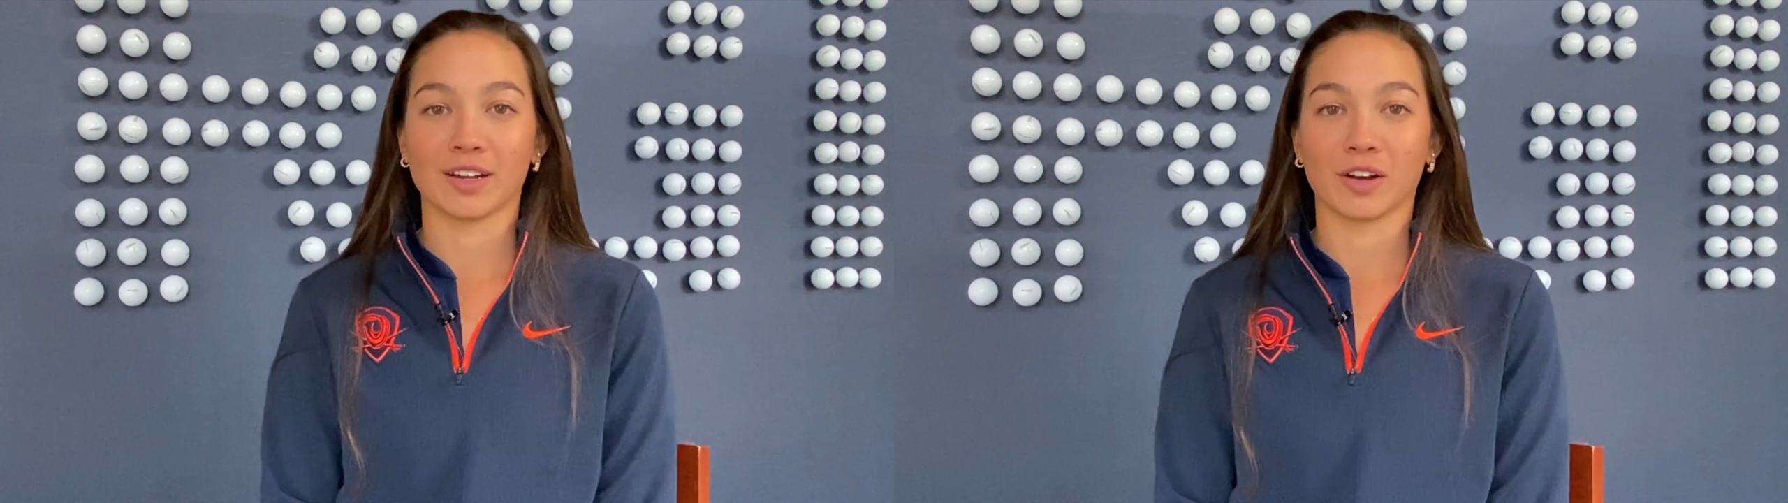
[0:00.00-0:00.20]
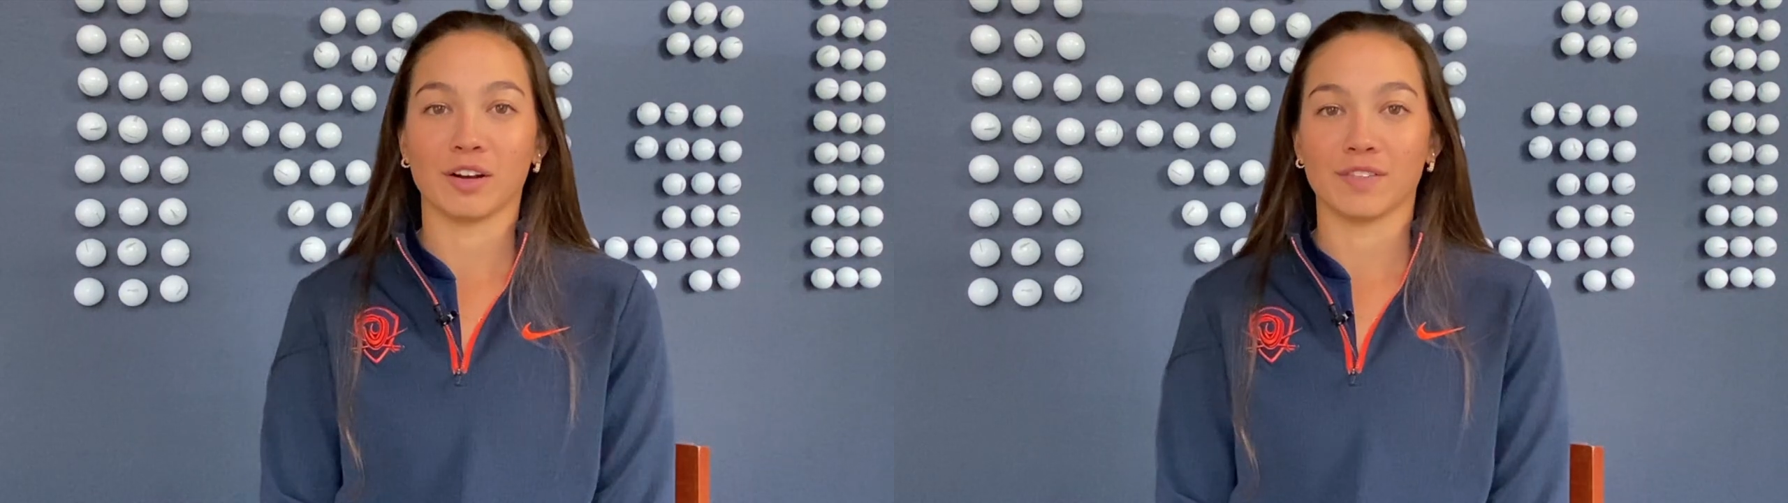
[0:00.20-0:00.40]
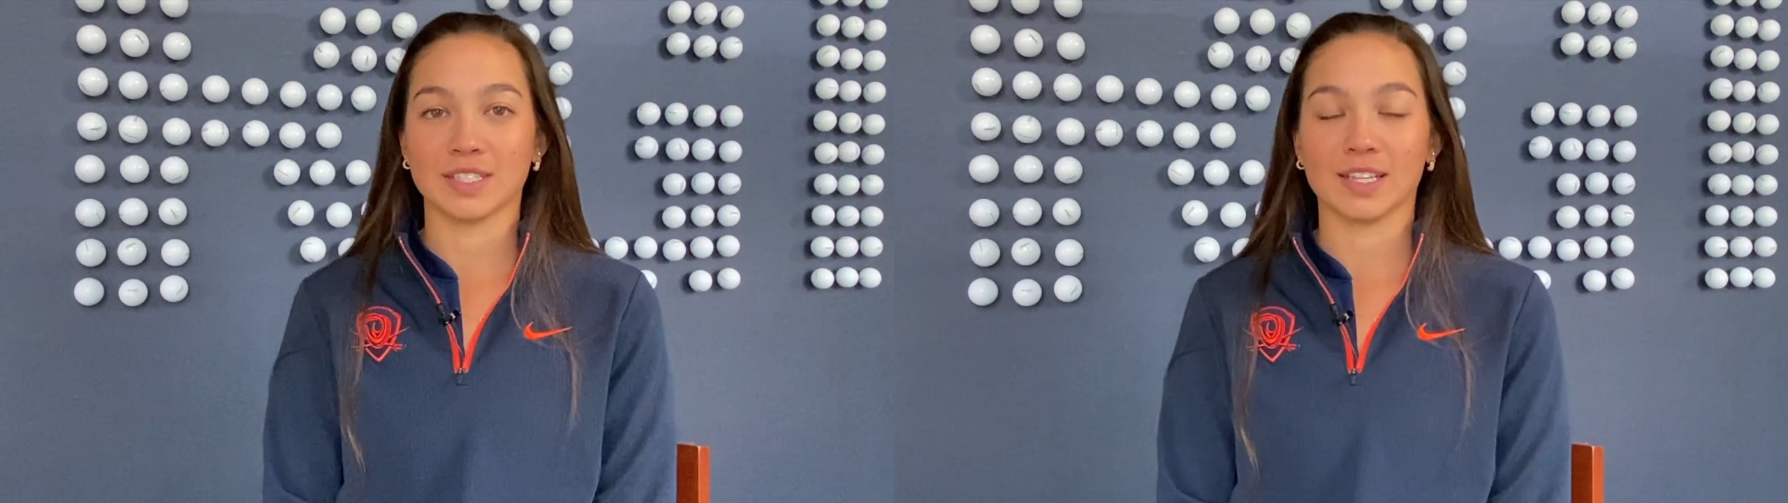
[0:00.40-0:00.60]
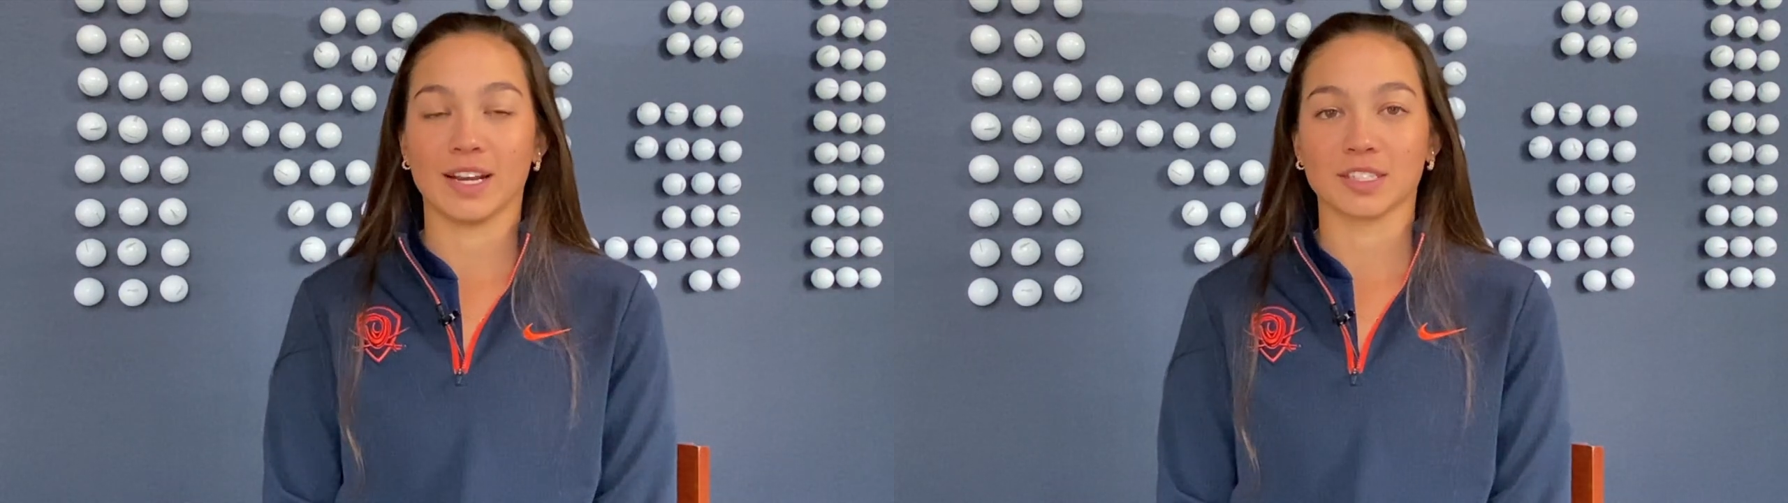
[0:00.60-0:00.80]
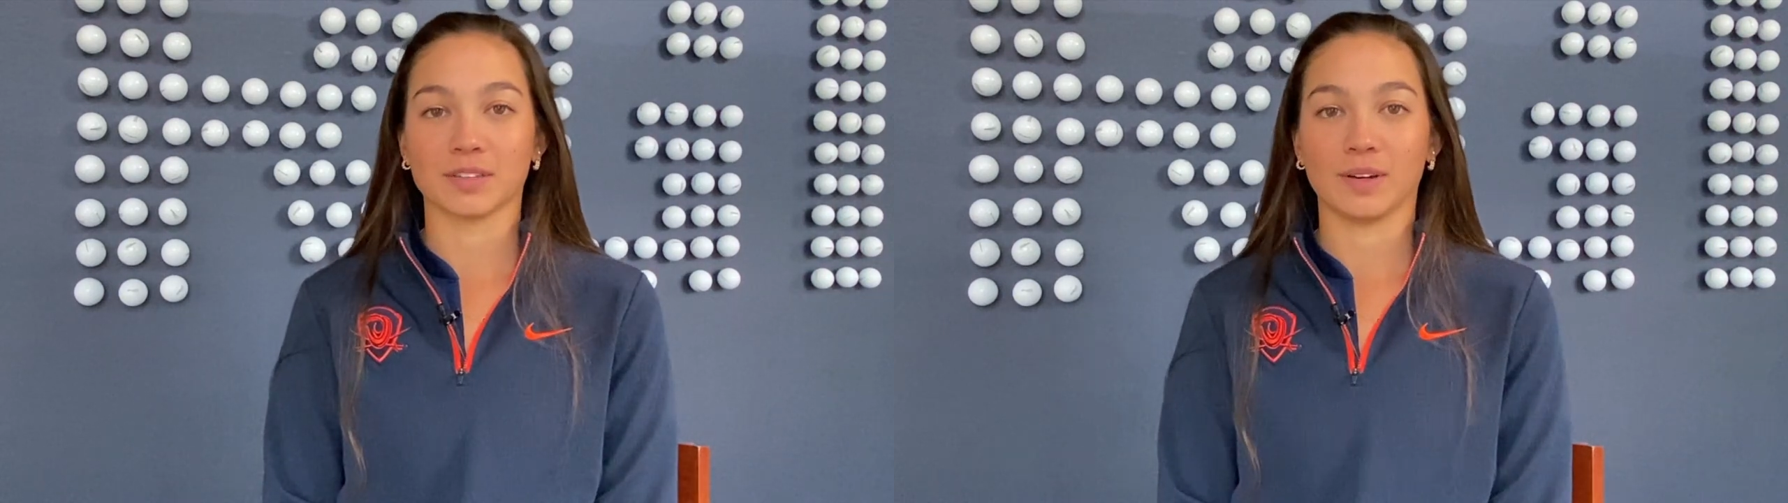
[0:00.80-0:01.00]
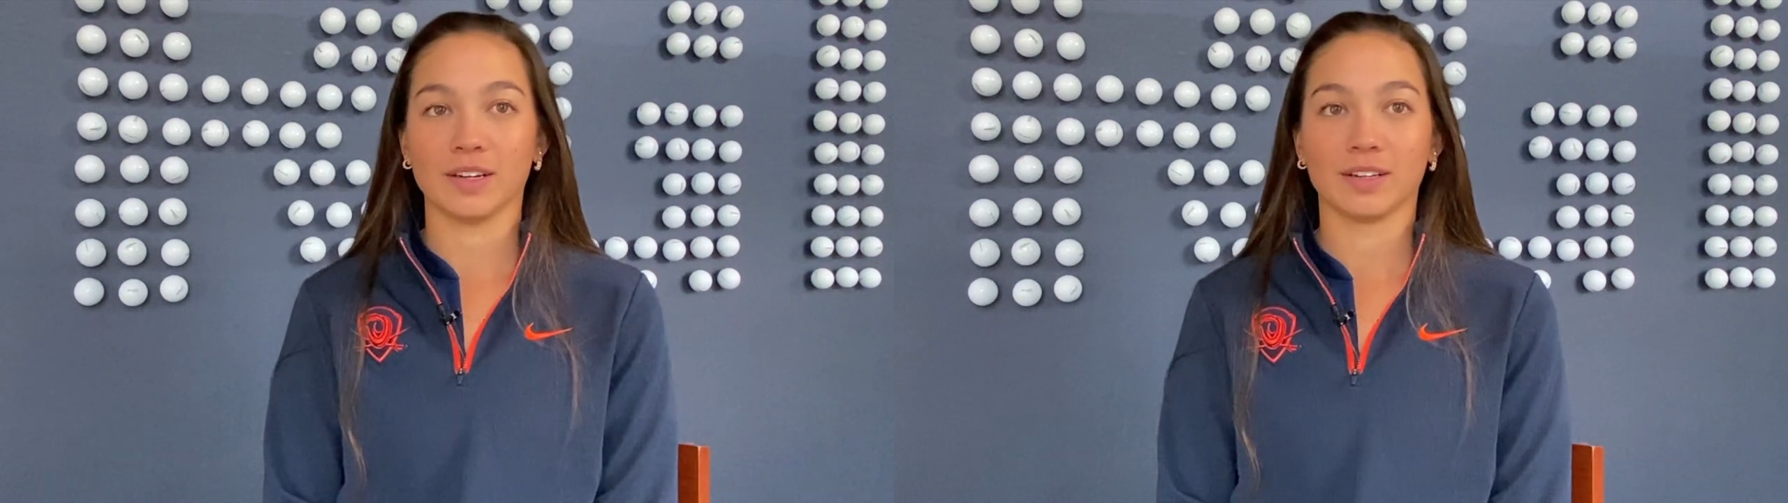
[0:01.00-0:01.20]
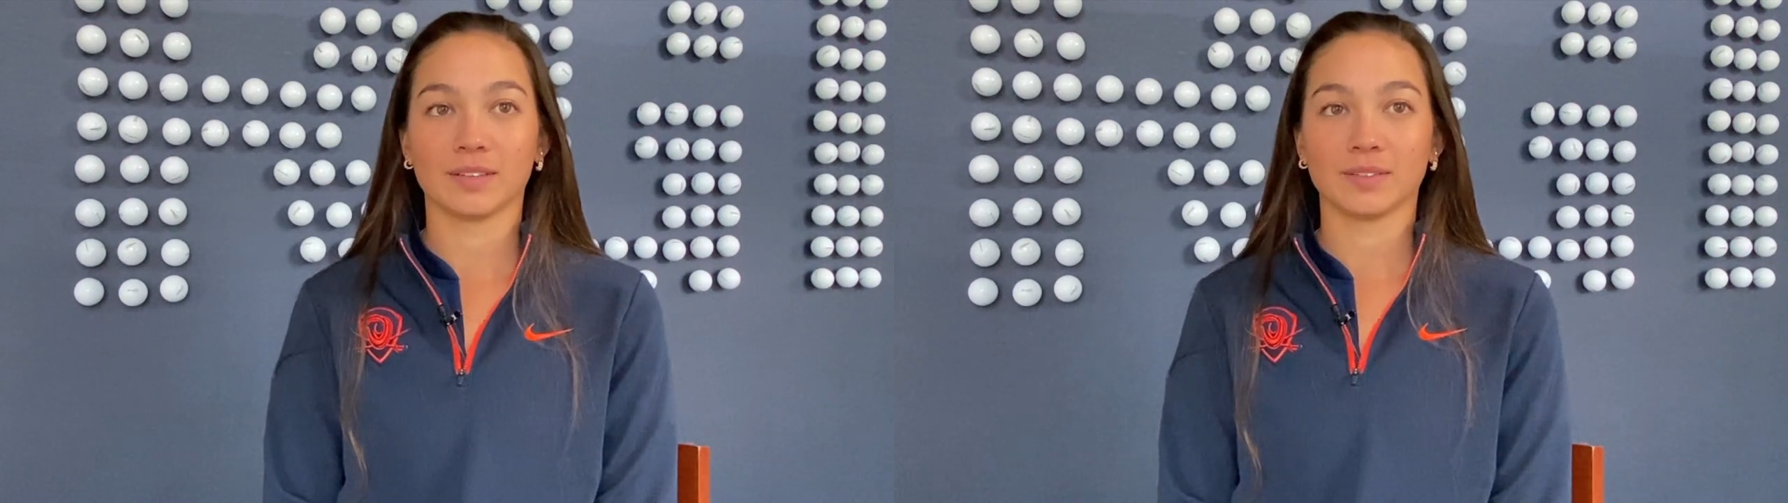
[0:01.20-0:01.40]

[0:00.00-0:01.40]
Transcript: golf is the next one.